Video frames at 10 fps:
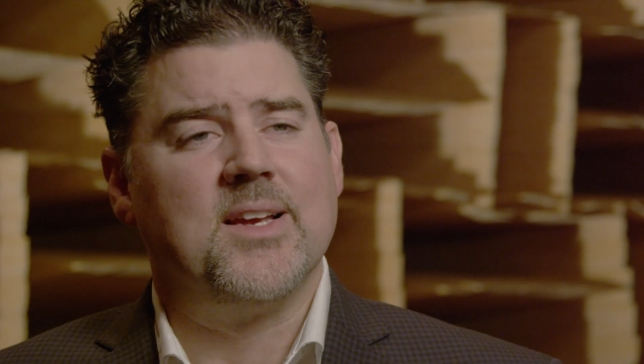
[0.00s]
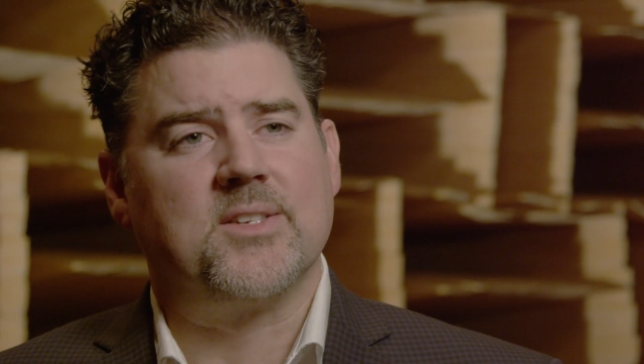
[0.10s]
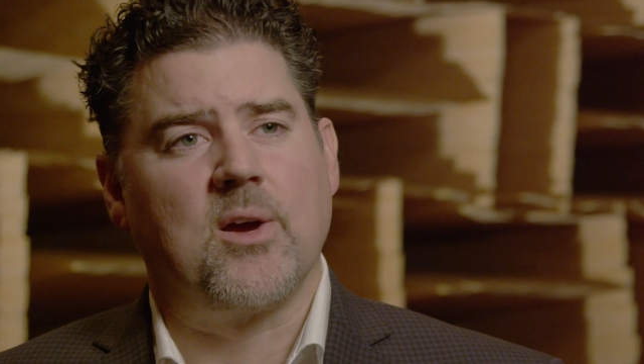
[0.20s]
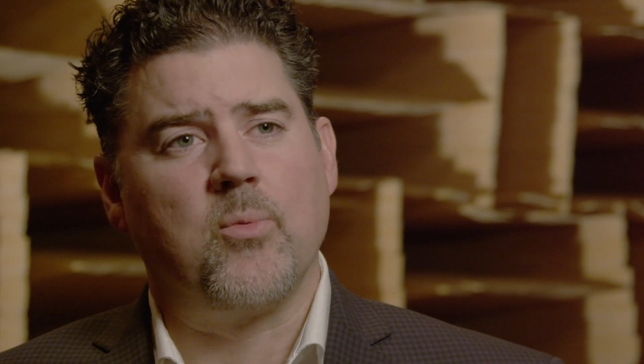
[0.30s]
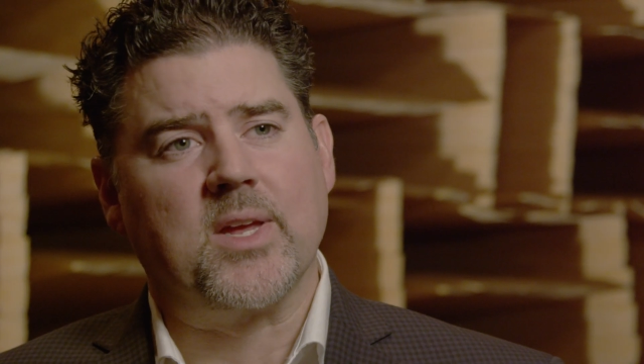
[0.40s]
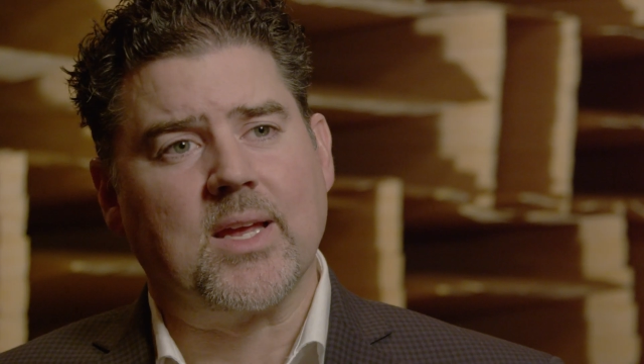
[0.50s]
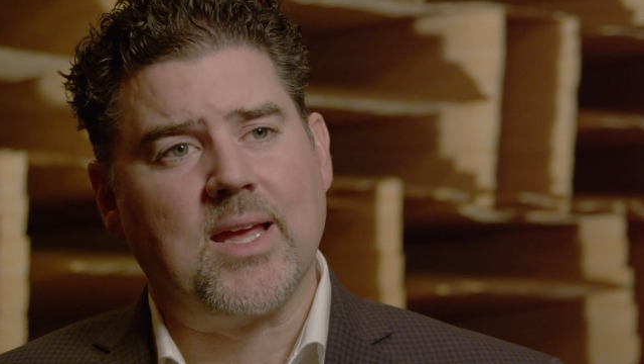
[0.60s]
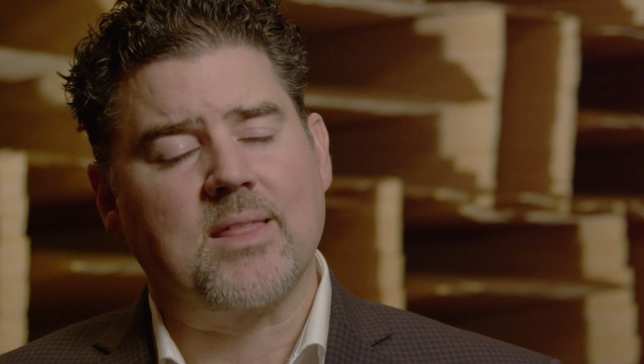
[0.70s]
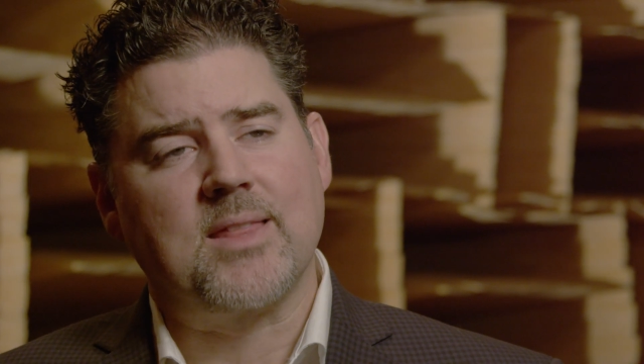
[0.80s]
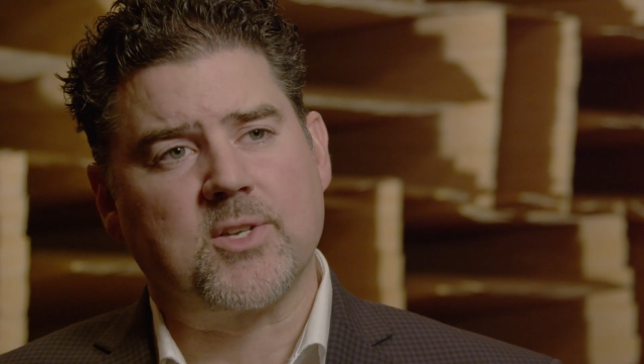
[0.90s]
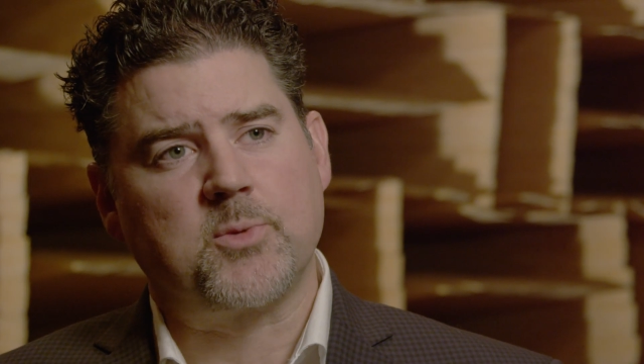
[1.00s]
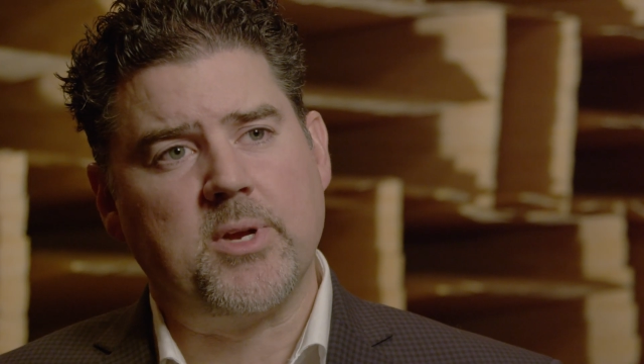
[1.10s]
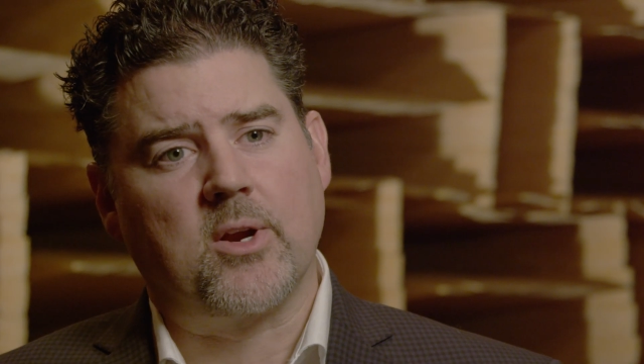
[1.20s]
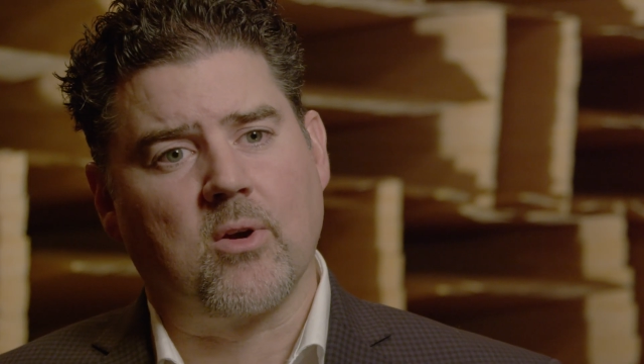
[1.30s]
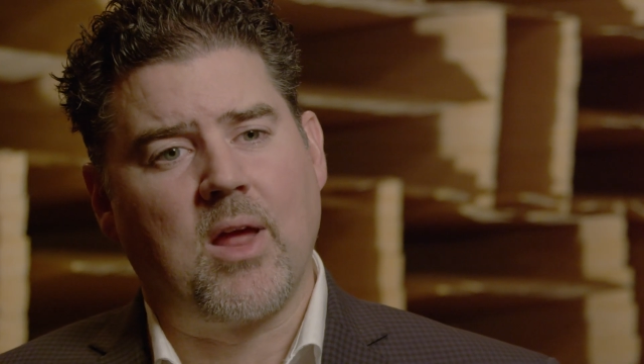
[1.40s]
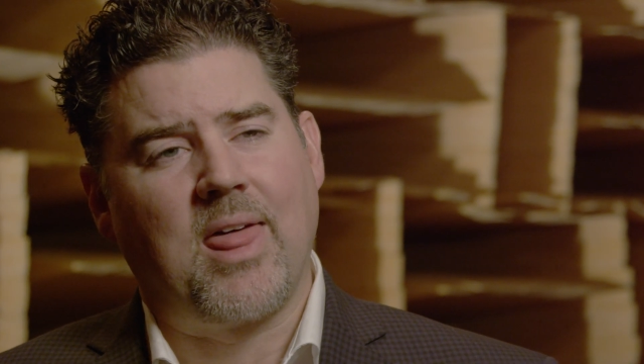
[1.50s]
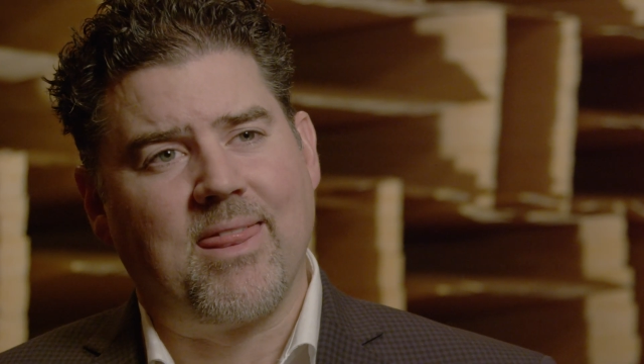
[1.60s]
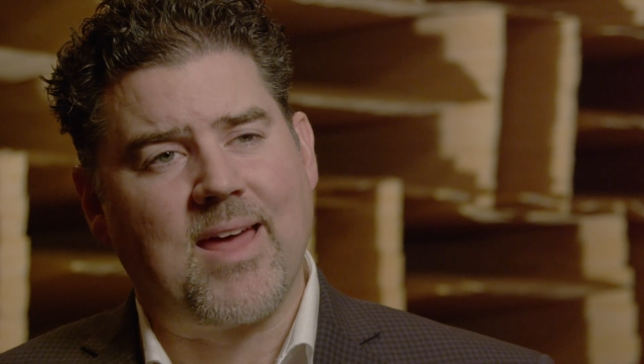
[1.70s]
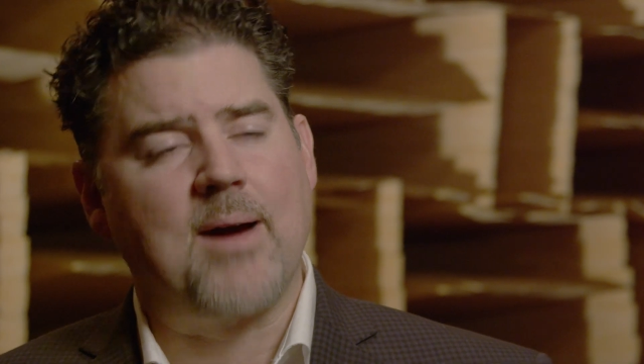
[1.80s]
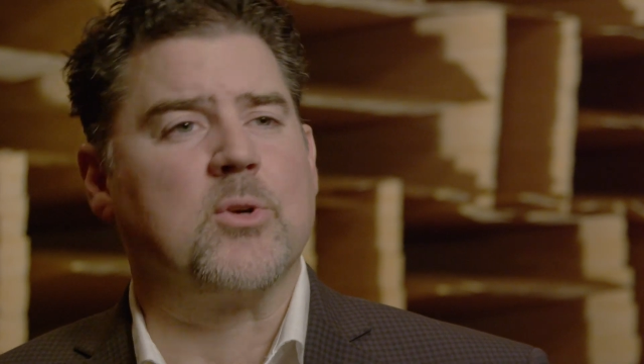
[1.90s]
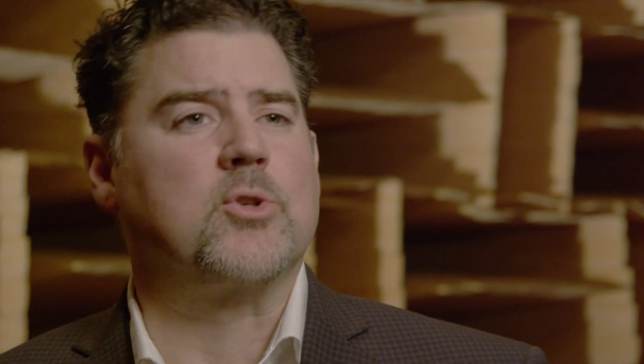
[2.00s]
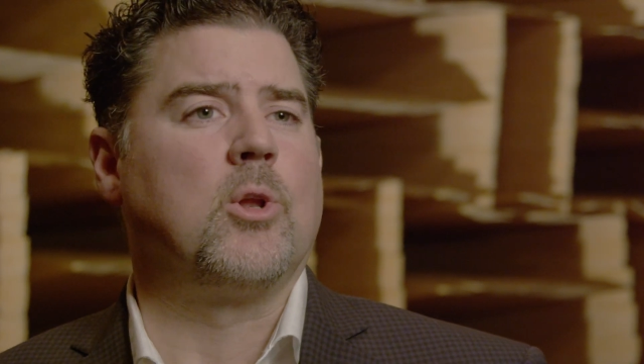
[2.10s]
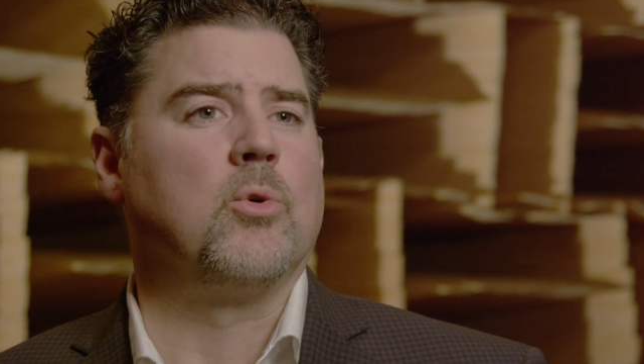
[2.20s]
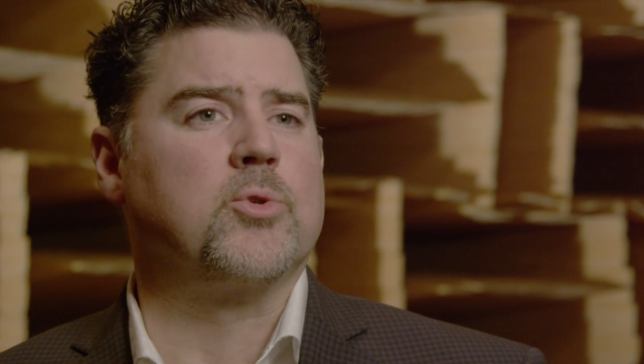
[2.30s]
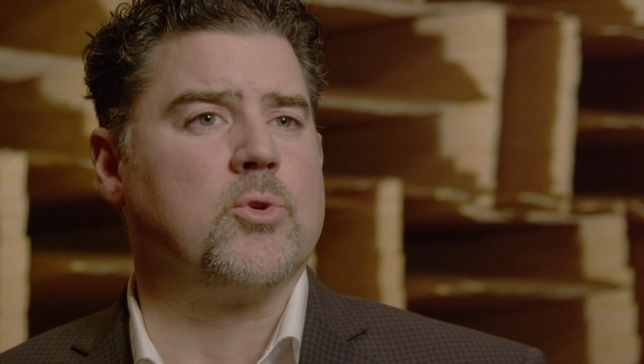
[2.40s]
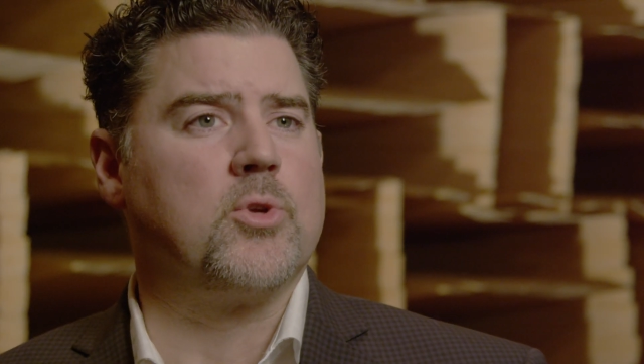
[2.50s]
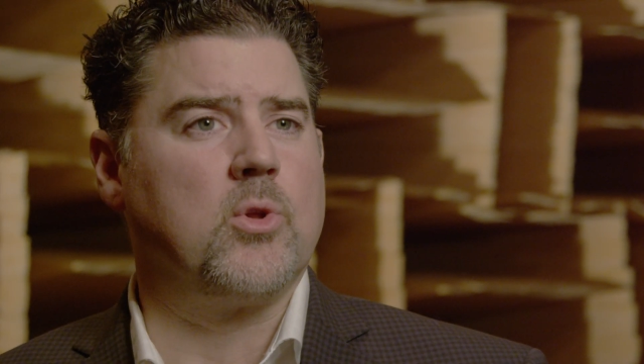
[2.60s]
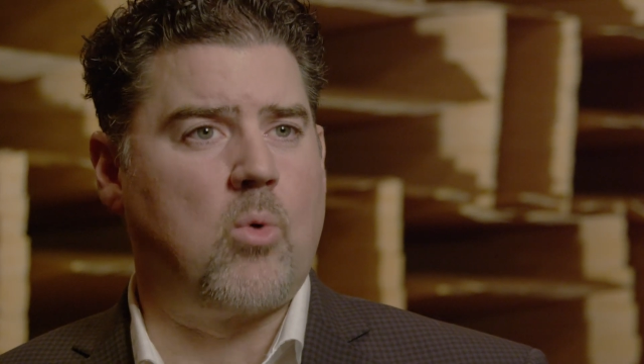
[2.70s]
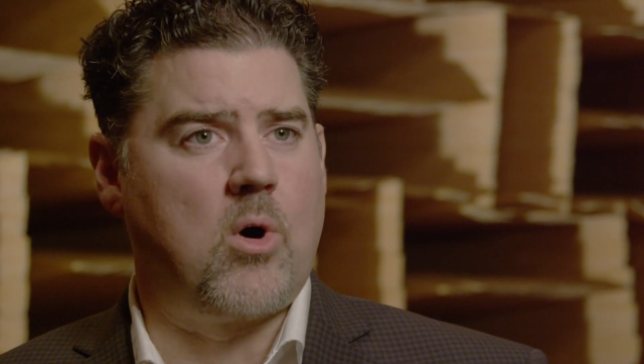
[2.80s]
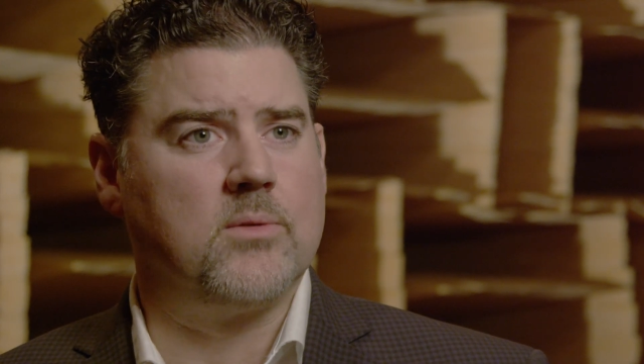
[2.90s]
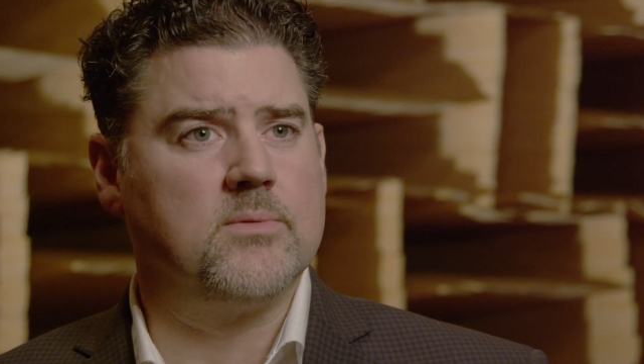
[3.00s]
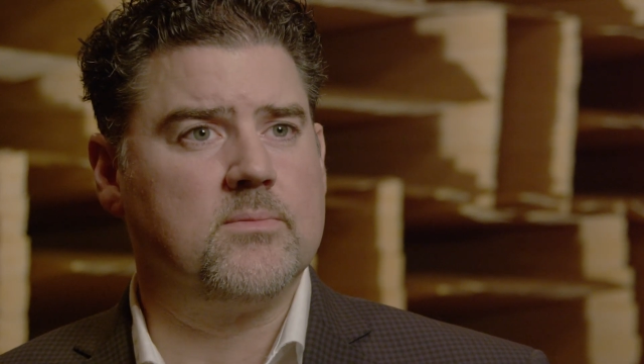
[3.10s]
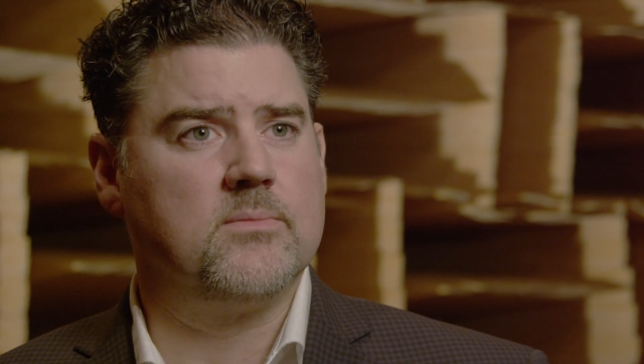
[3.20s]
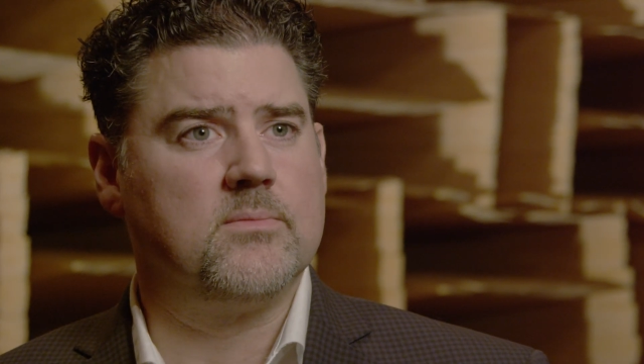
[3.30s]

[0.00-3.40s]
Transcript: is that we can get that speaker that much closer to the wall.